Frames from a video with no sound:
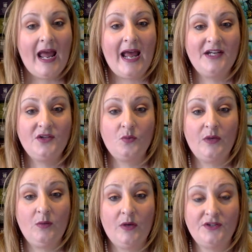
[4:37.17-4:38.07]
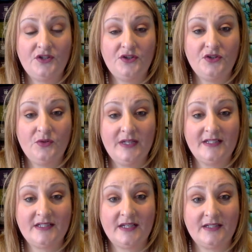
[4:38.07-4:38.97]
And we want to do
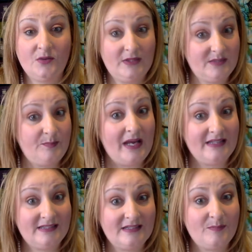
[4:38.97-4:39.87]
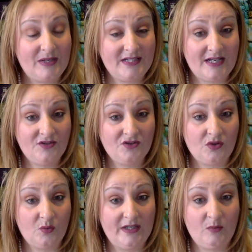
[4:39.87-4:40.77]
it to its best
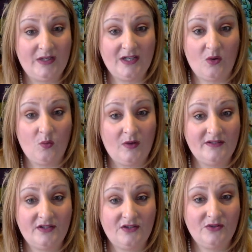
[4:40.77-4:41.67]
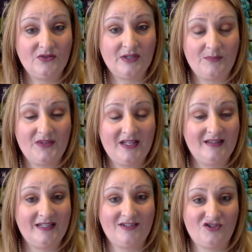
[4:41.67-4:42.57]
potential. We don't want to do
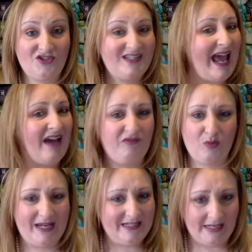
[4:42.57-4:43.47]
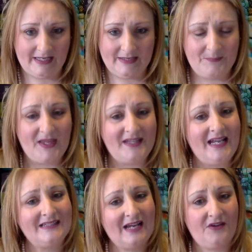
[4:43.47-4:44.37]
something that's just halfway done. And
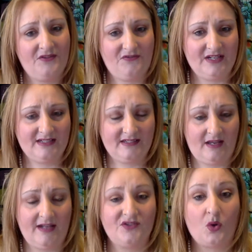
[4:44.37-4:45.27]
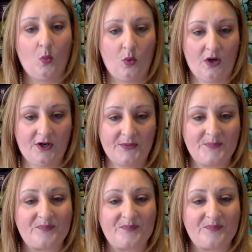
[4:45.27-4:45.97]
that's how the fixed signs work.